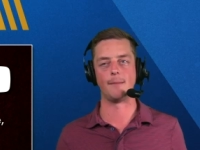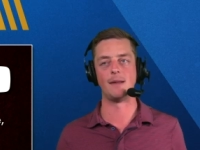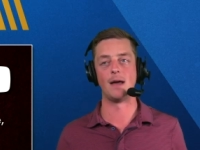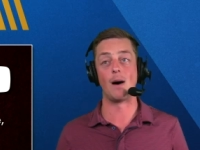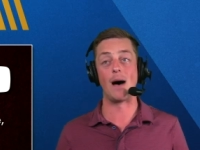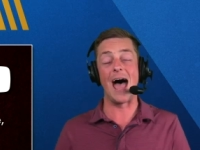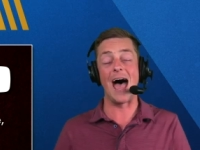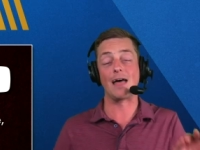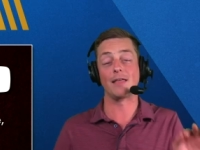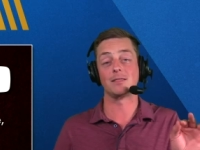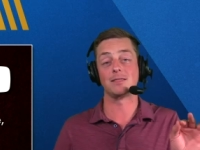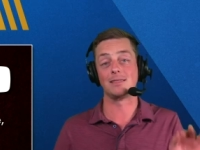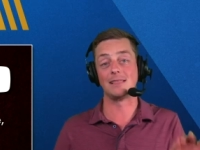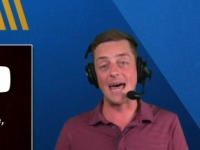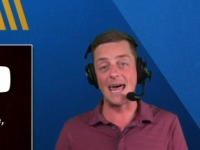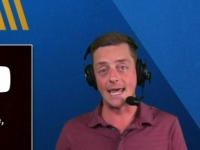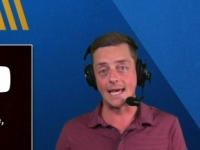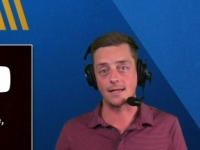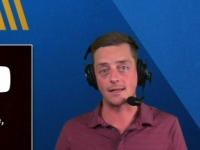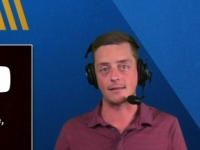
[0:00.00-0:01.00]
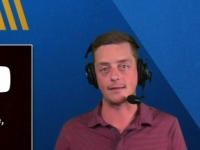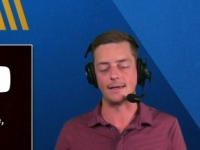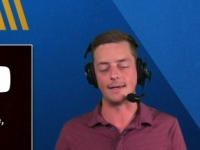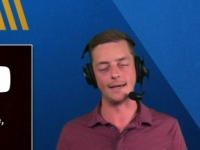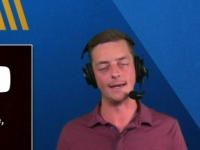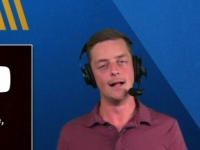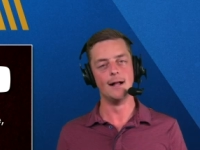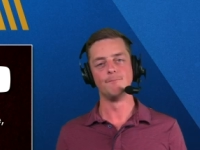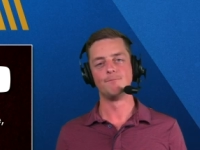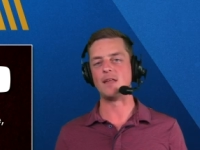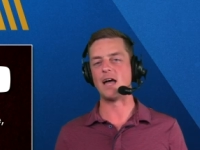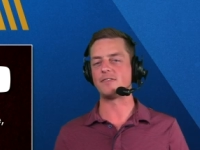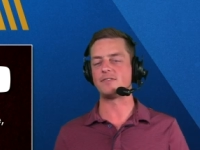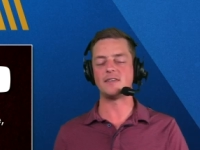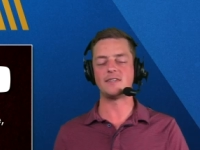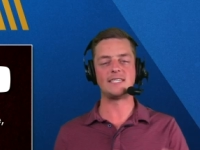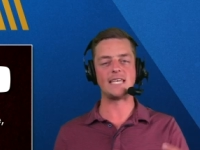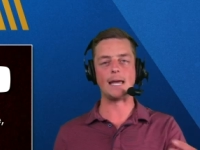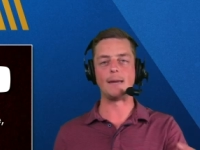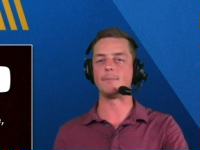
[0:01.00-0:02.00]
Now, athletically, not the
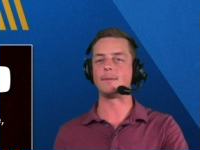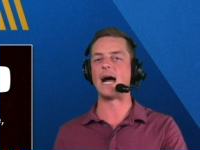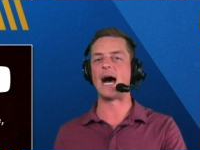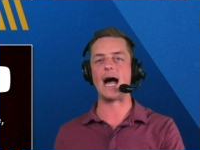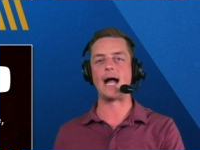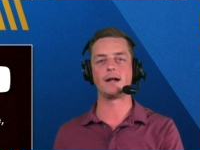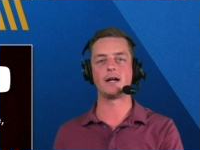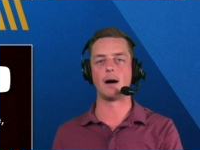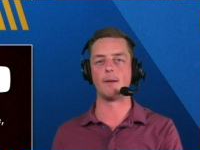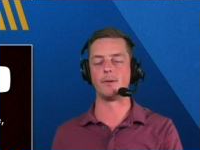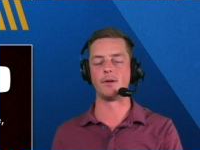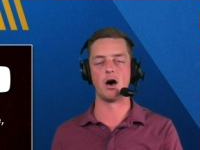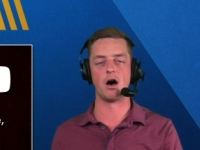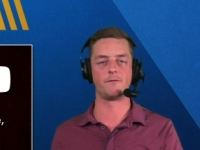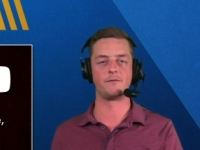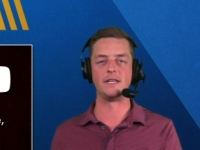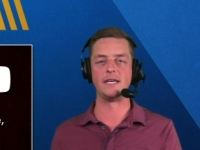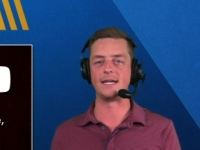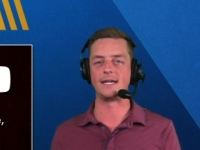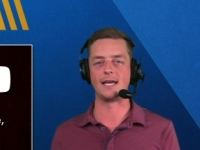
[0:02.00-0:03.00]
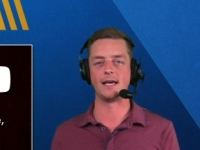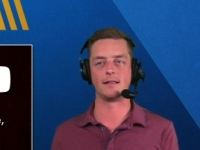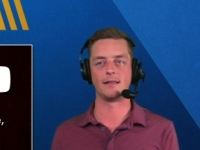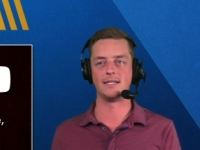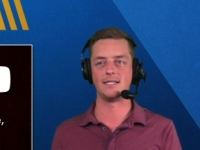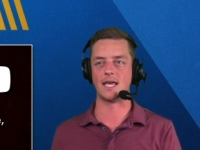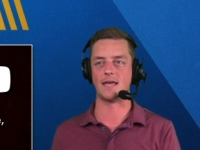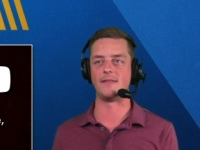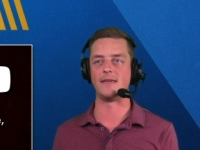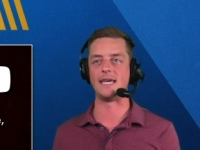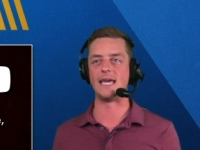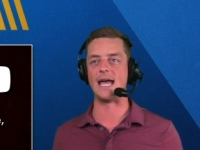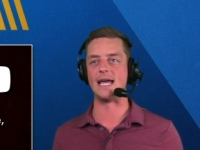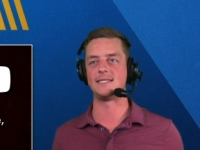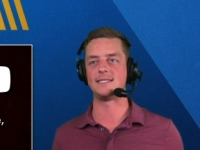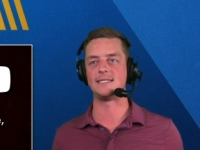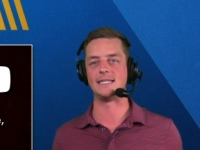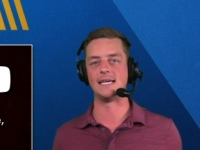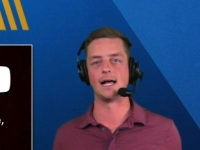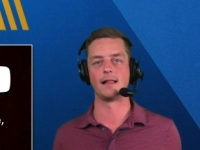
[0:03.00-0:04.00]
same guy coming off the Achilles and the
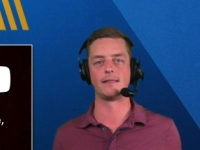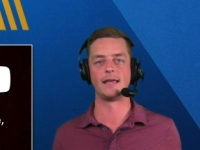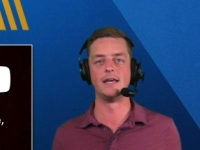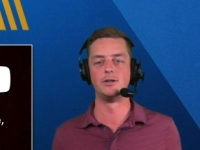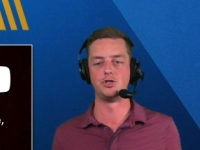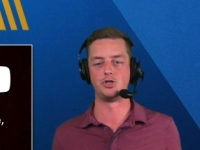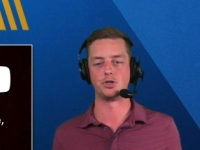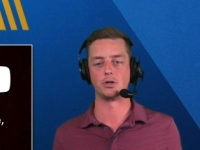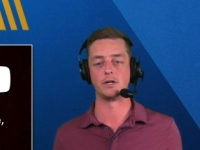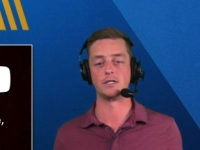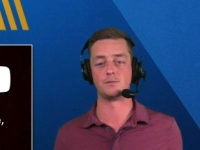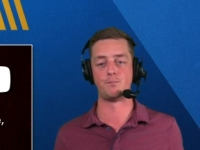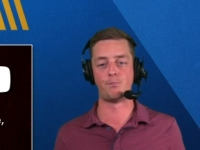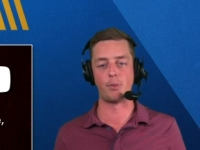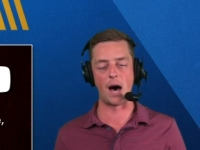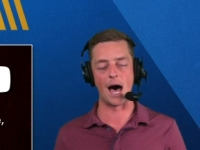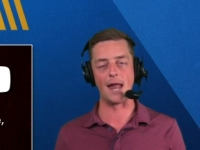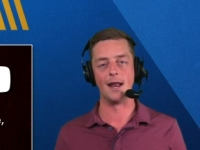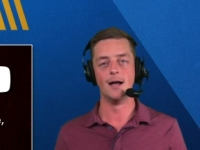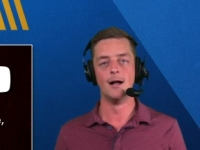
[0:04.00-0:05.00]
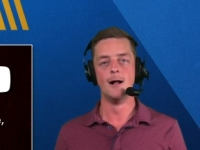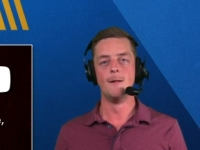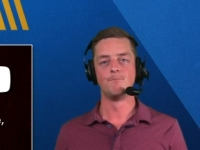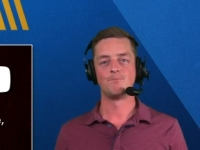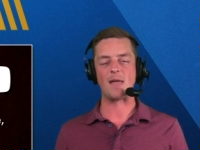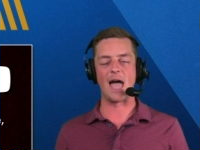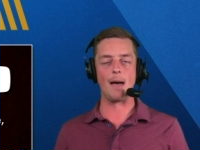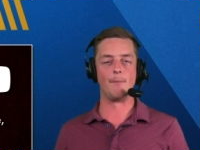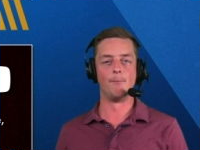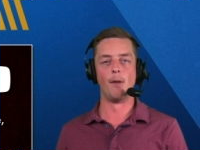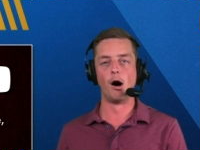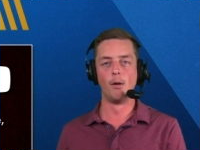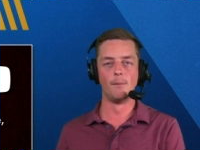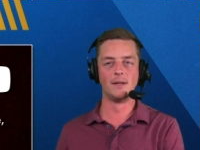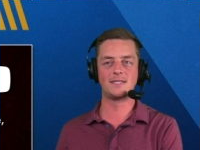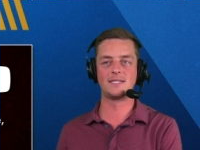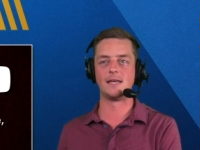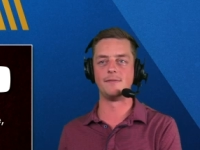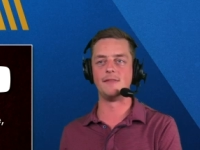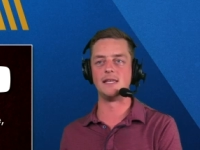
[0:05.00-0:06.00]
ACL injuries, but at
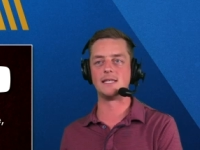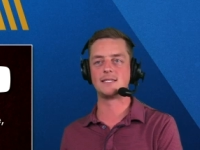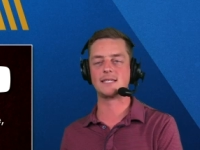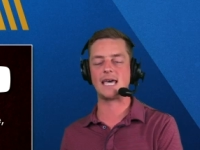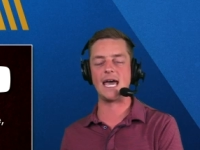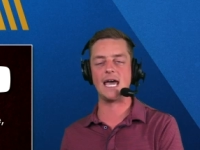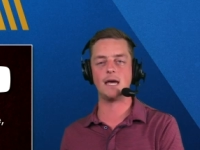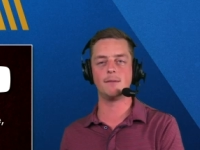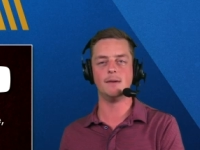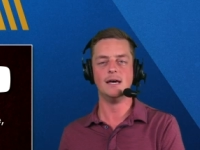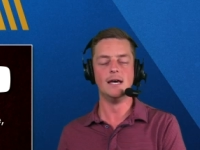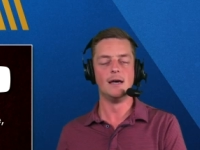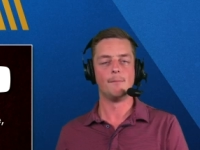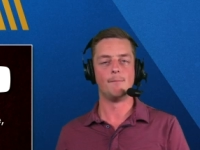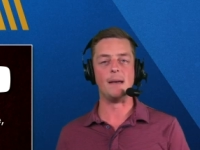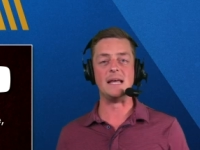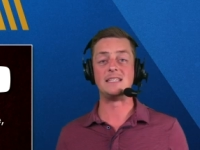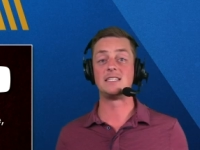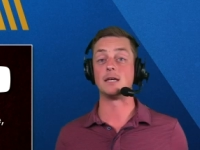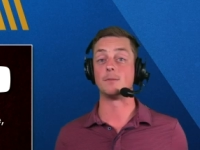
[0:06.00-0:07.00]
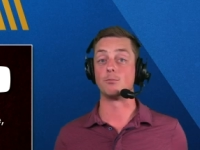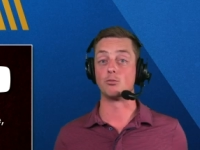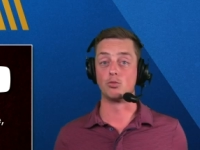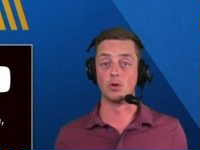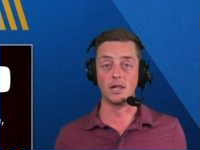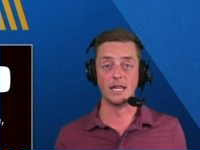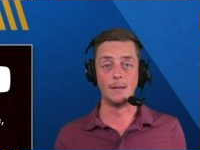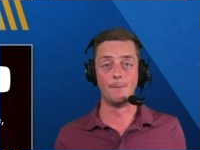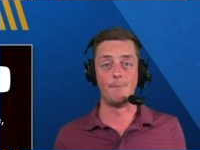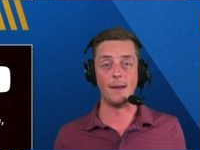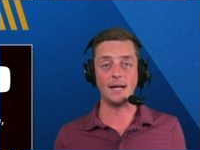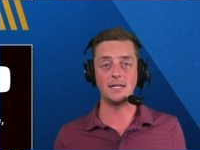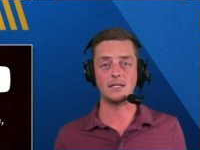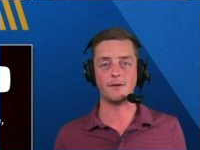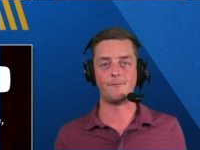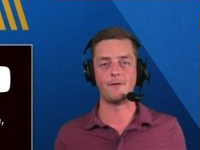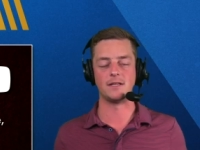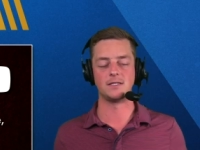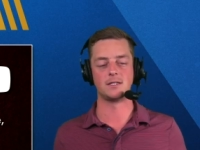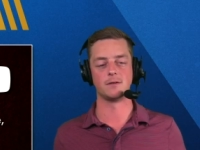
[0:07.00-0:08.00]
moments in this game, made some really big
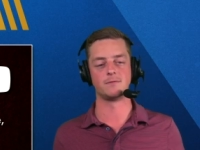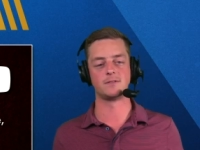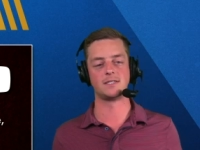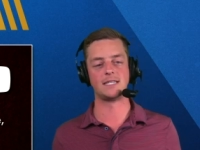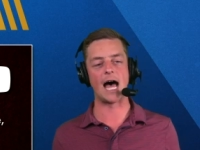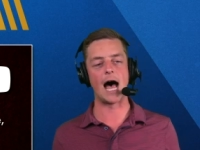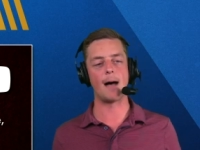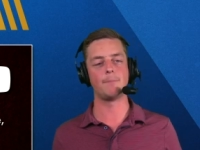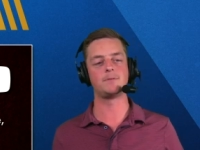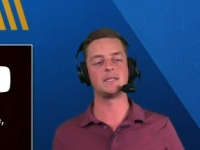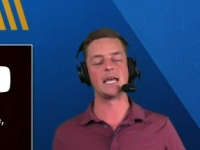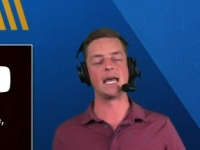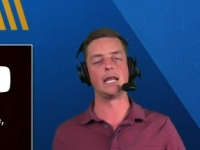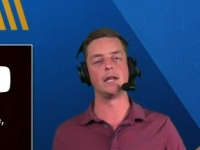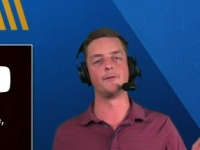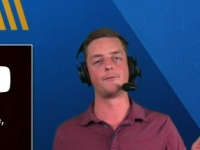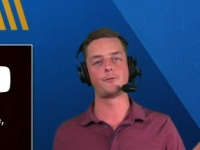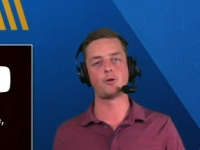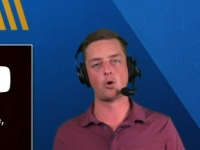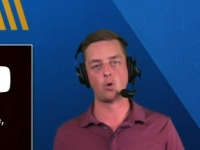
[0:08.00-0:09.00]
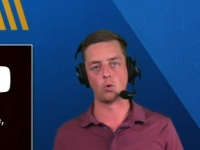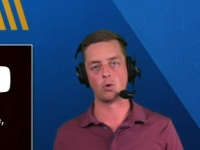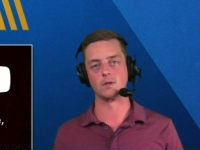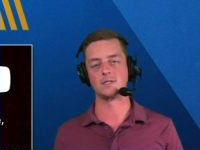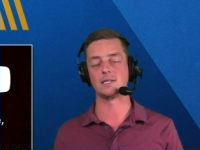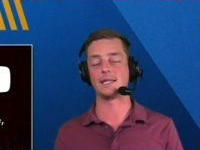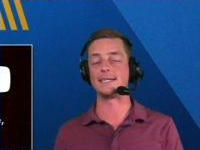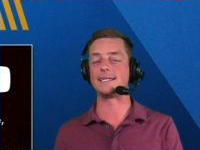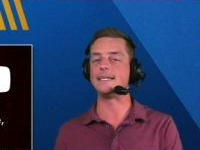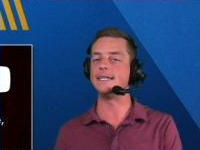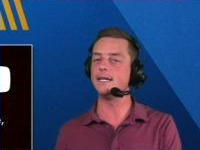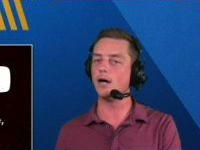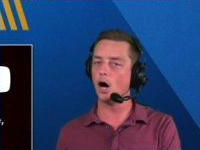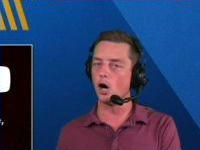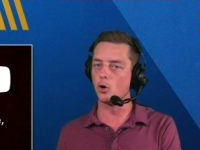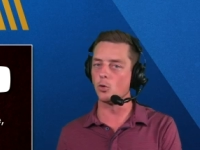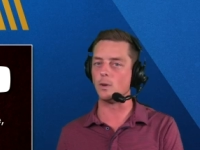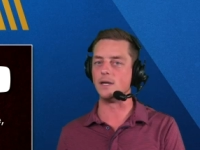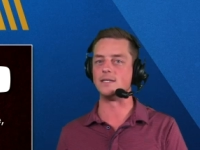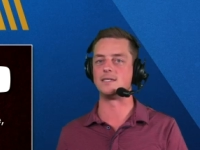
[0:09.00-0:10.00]
defensive stops, and of course, like he
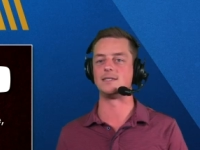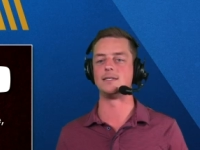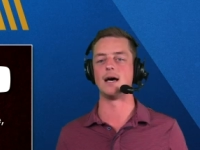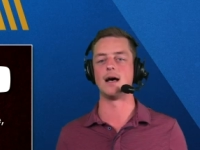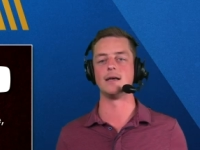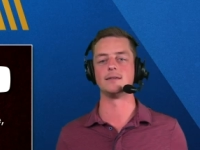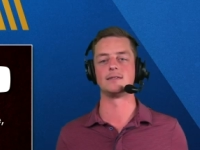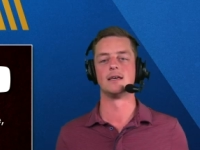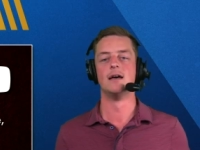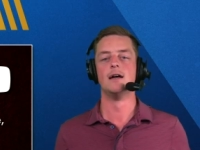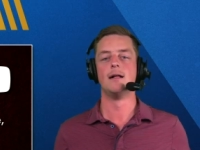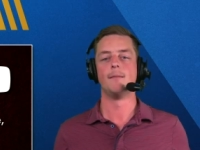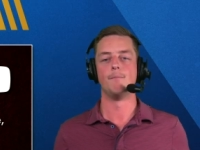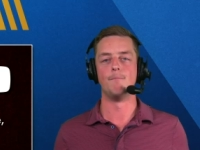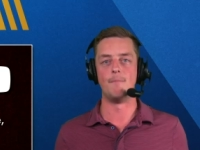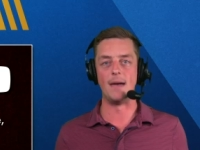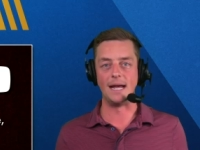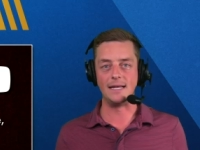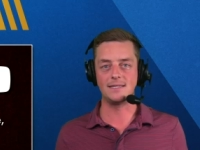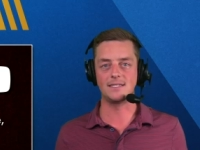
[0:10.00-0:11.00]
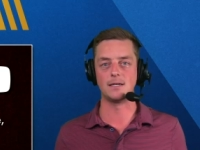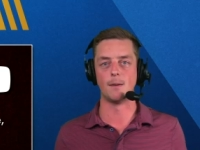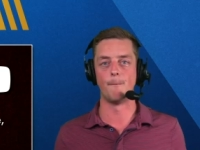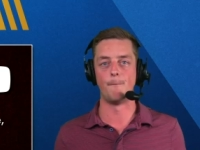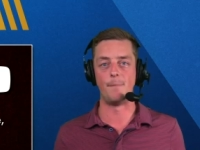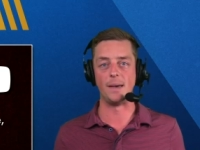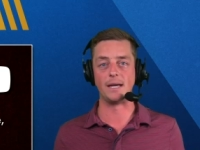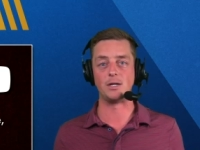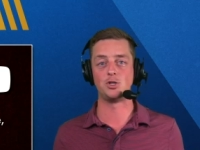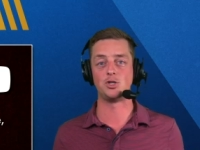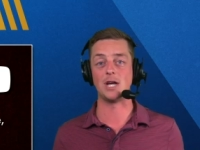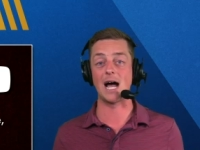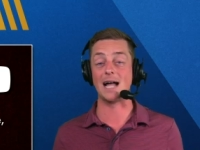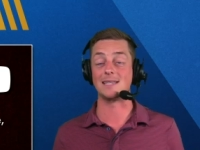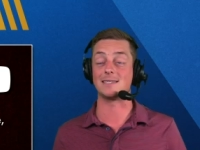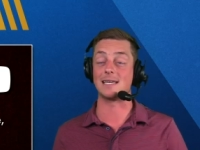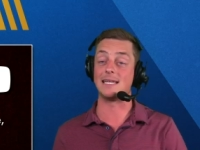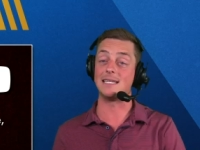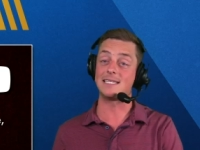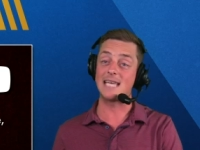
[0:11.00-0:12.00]
always does, made some big
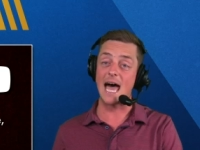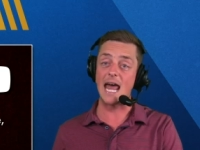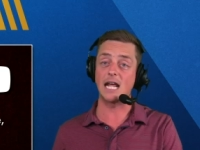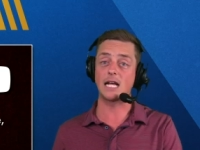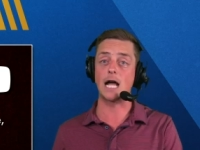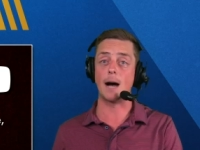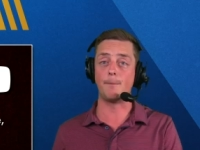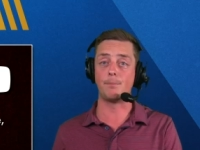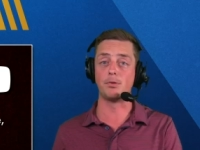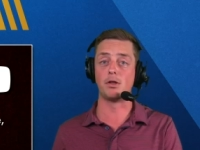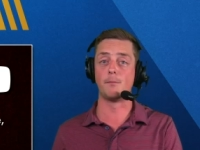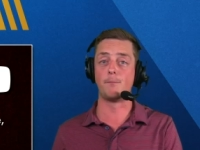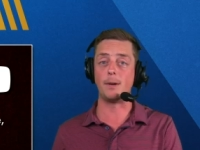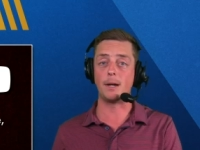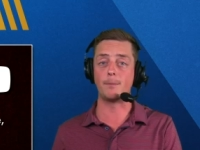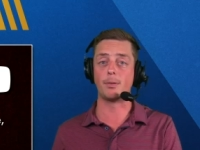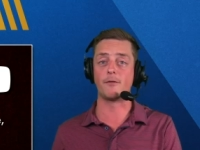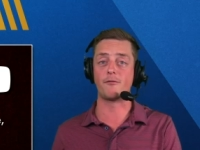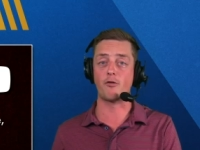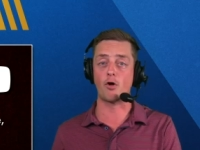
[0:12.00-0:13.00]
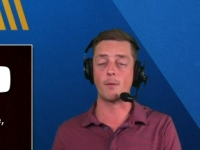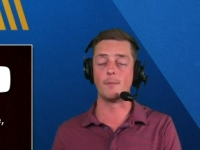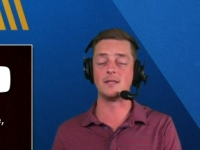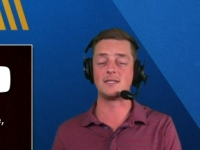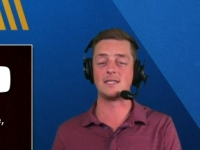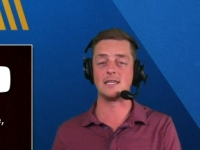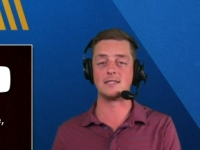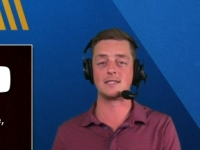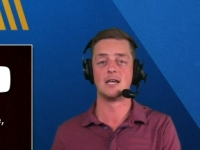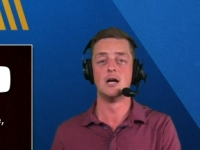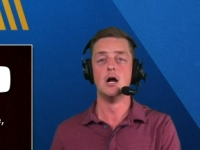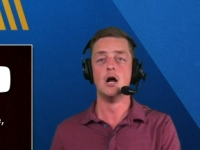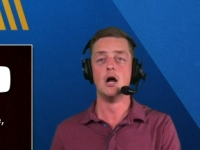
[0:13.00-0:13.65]
shots. And he's had a couple of big performances